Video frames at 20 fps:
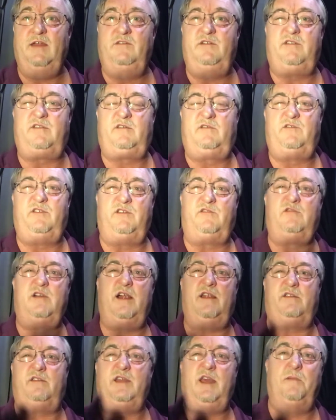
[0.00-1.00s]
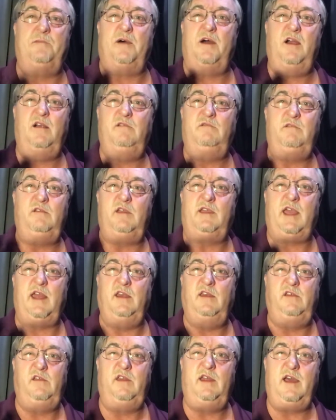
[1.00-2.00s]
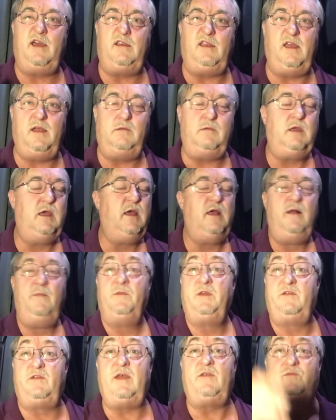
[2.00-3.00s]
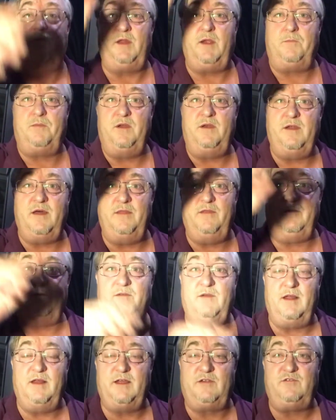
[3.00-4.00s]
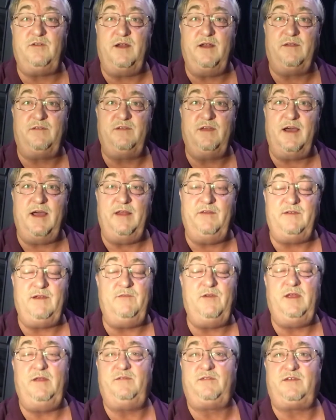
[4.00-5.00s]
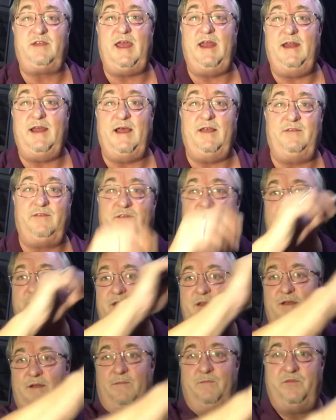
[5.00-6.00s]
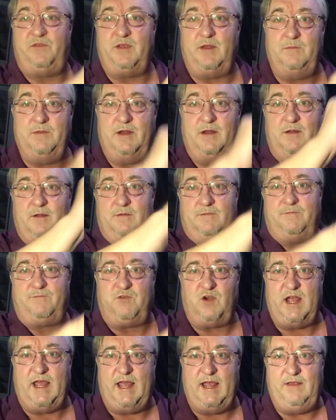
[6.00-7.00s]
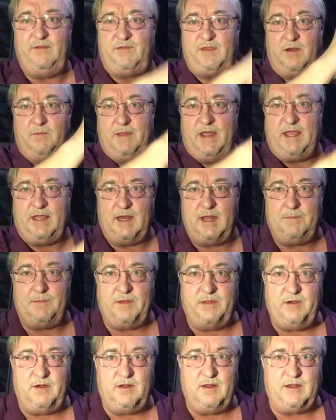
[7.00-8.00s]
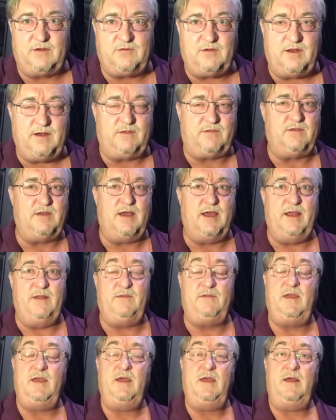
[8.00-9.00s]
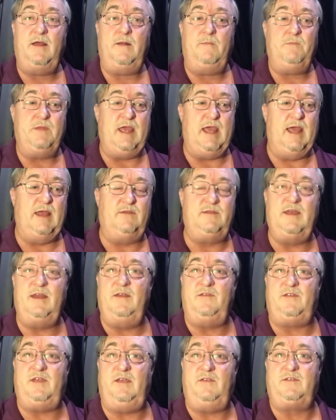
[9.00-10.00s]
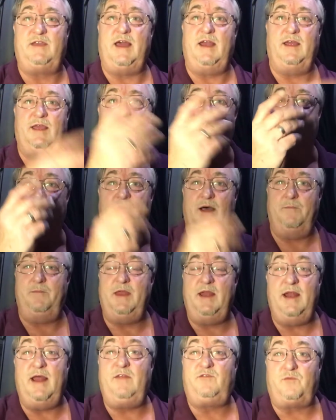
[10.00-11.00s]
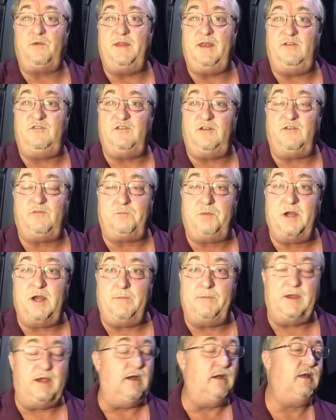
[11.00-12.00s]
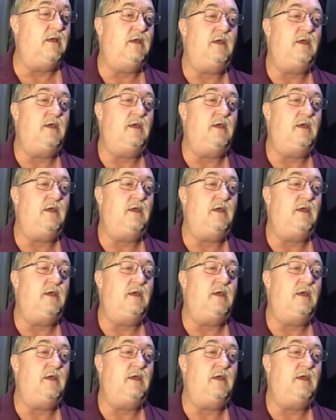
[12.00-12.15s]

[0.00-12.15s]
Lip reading: Just try to stay apart. Can you do that yet? Because that's what they're putting on their electronic signs. Every state has some little phrase they're making up on their electronic signs. And Tennessee is kind of giving up. And that's what they should just put up there.